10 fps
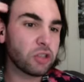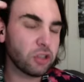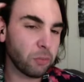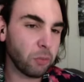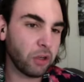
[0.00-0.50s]

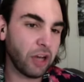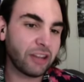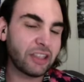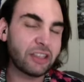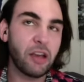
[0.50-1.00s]
your point. I
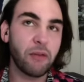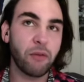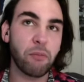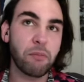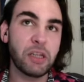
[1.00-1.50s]
think
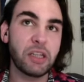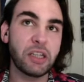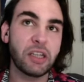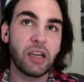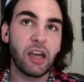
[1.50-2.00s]
for
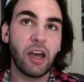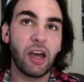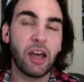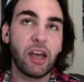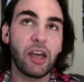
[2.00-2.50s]
me,
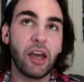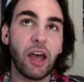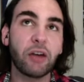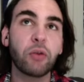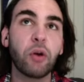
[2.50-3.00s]
I
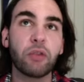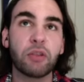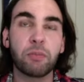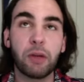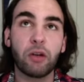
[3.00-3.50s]
don't know if it's
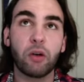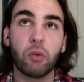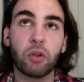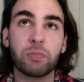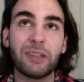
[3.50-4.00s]
better or
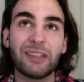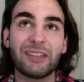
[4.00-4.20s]
worse, but